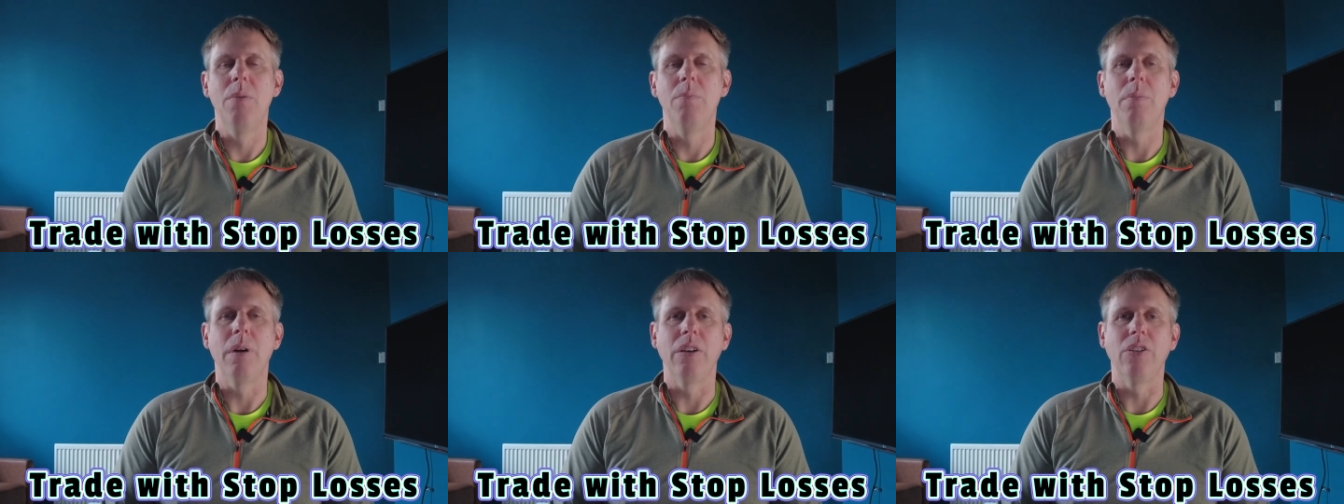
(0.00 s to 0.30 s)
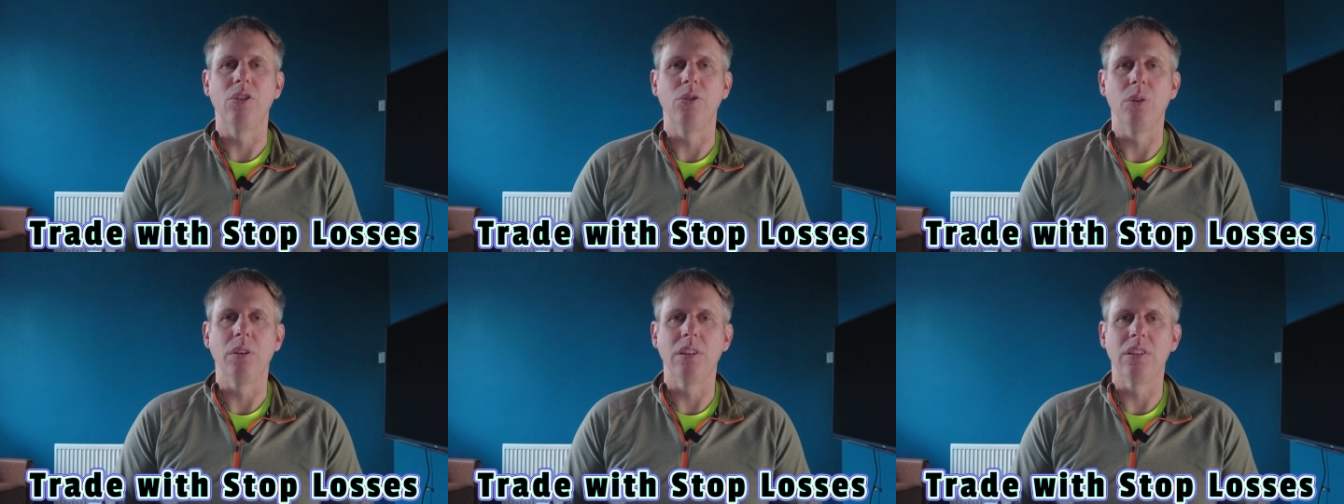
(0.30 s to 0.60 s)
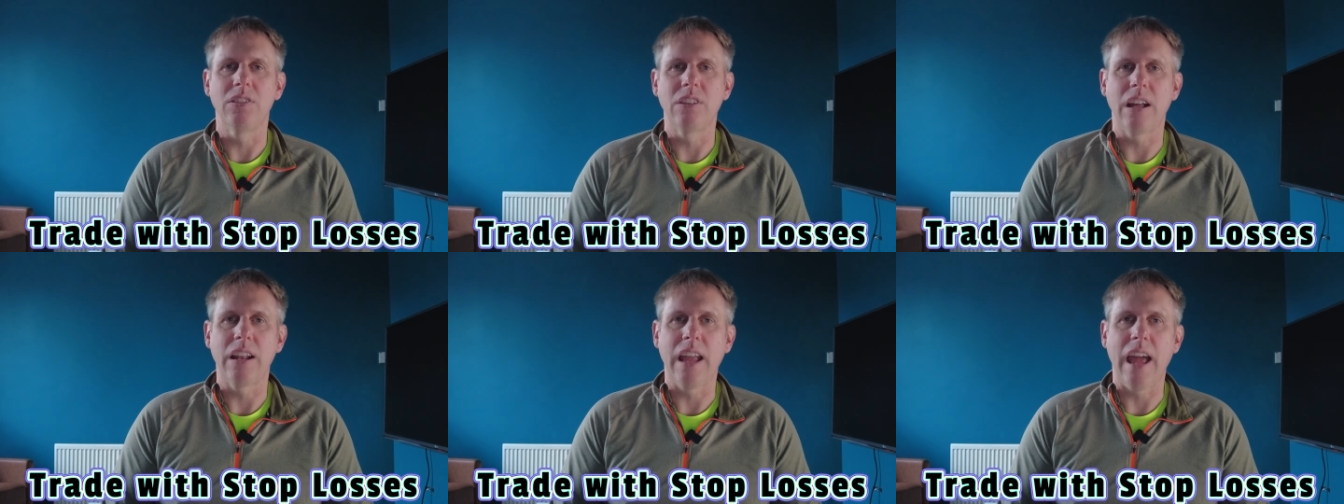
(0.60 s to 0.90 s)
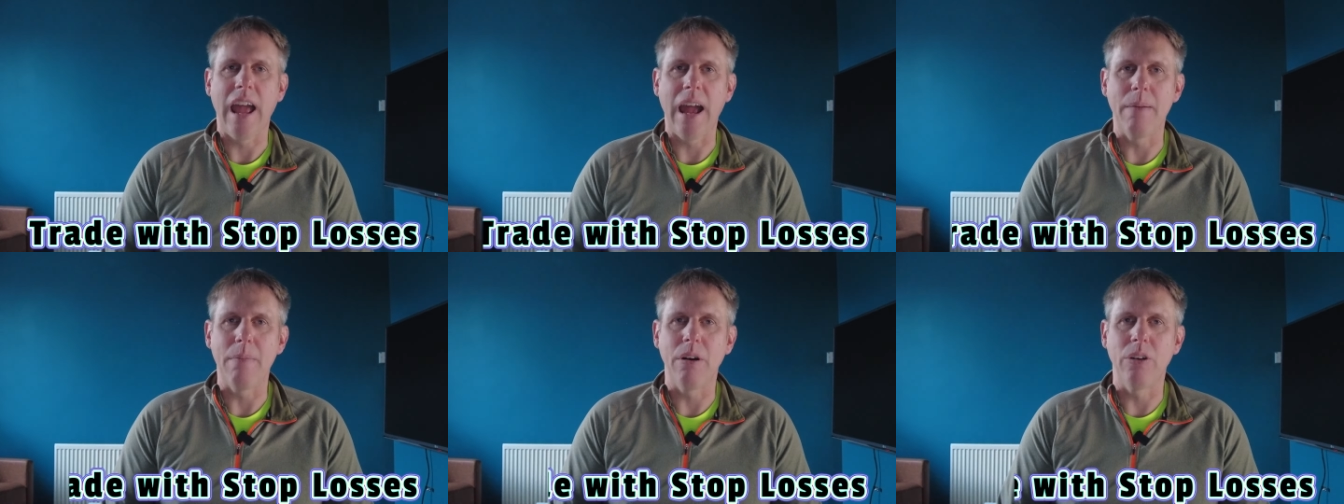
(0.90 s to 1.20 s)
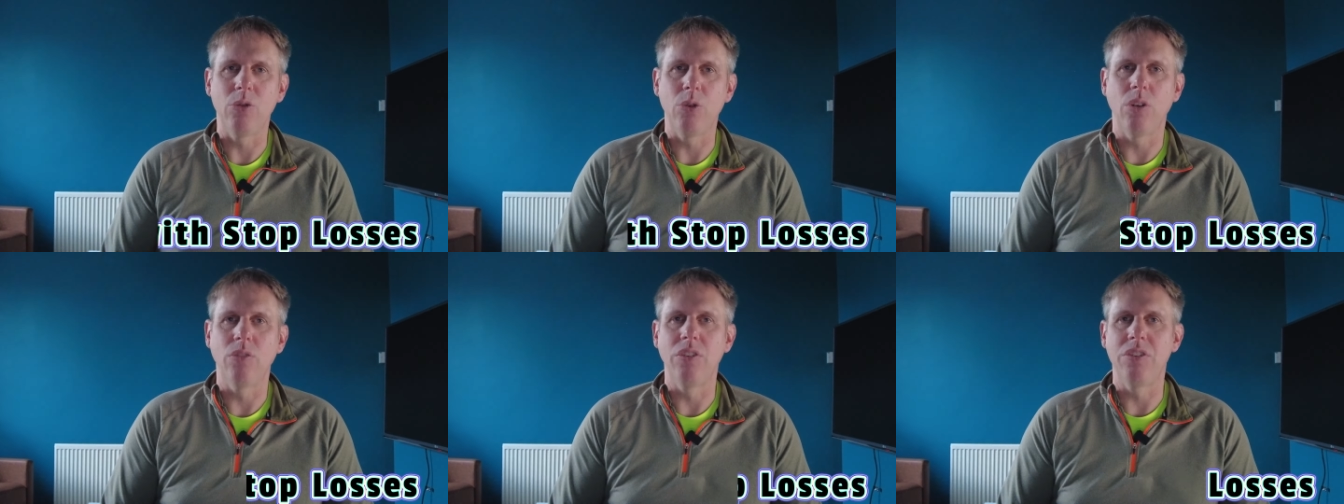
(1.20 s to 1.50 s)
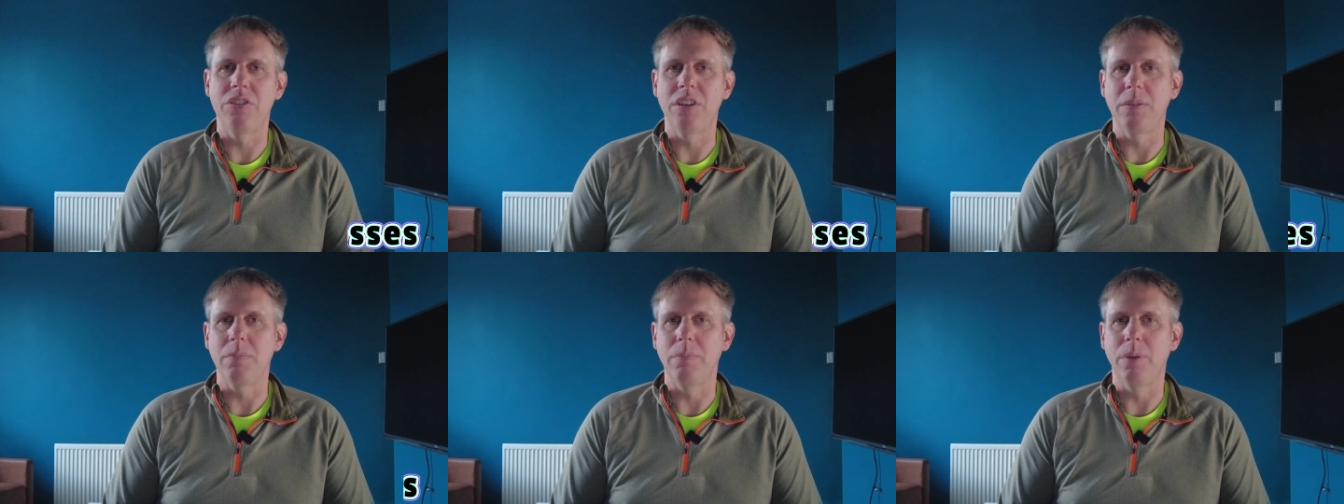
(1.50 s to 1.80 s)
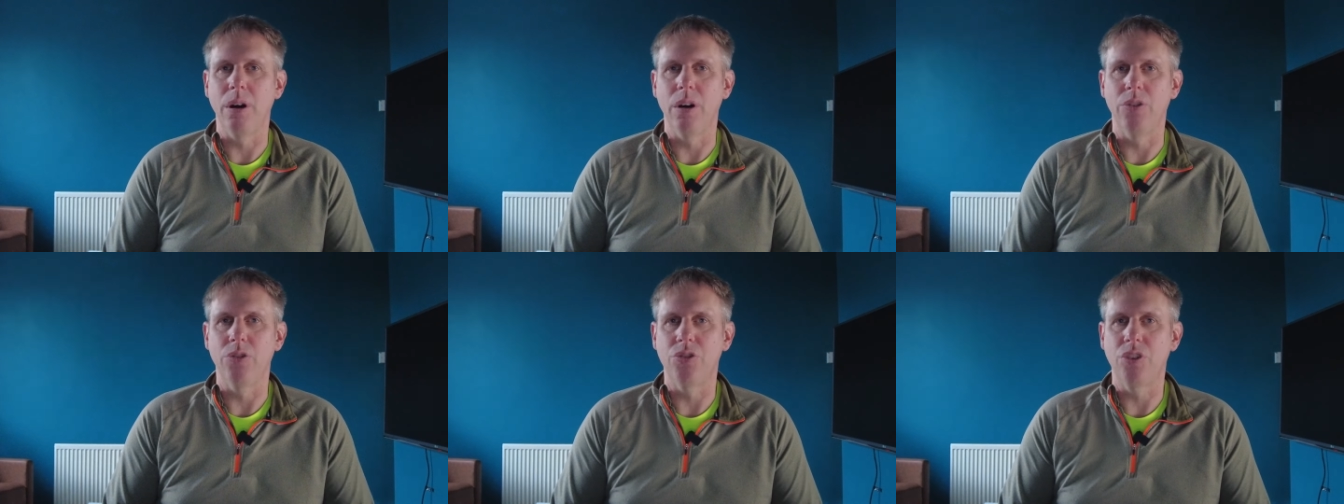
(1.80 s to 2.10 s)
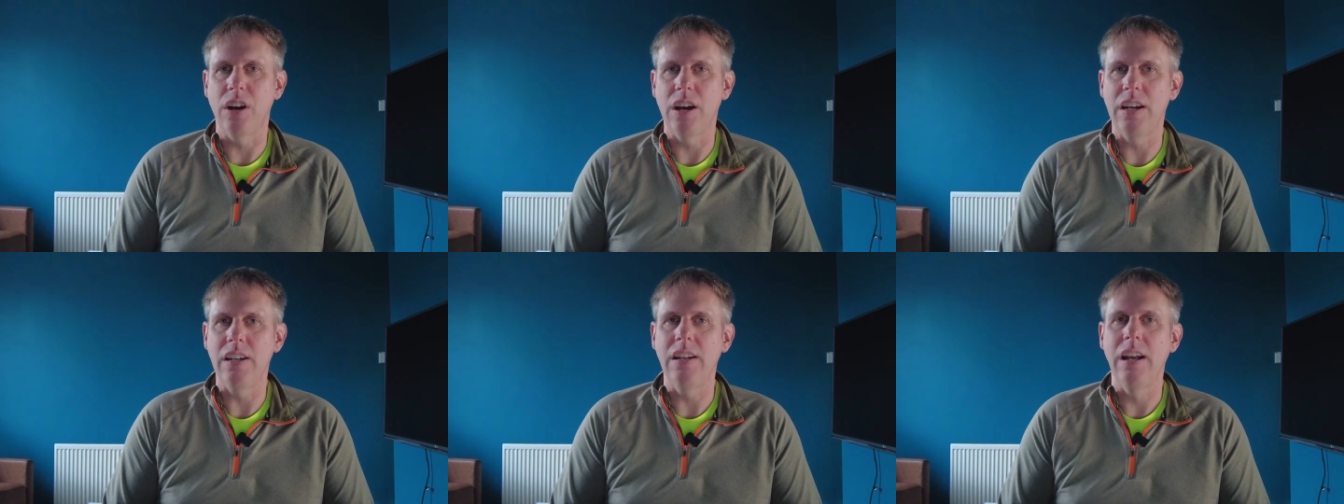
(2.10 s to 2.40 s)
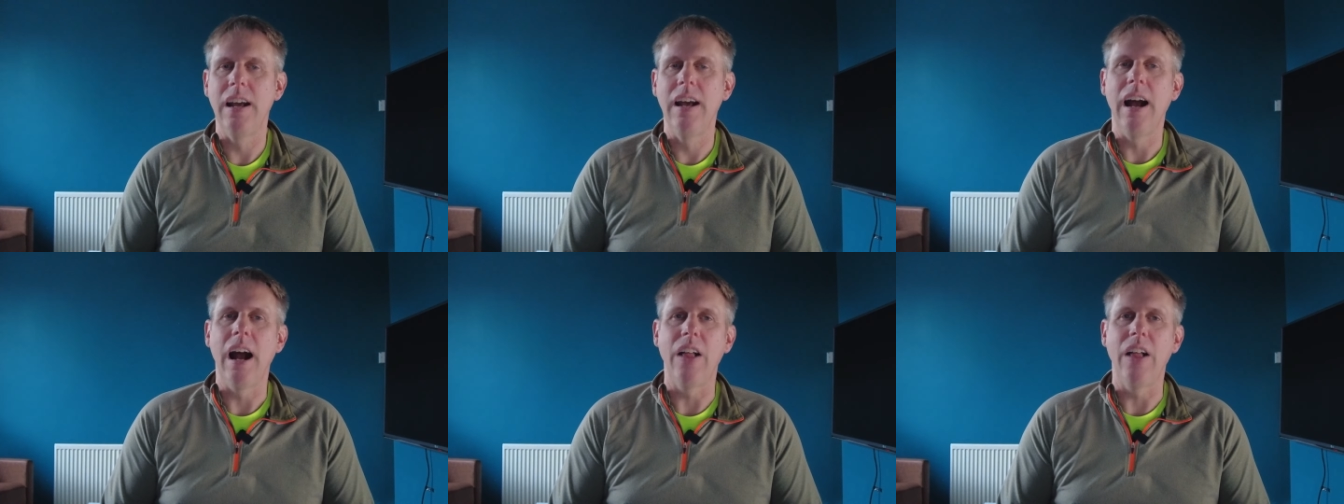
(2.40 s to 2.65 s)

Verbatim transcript: Make sure you understand how much you are risking per trade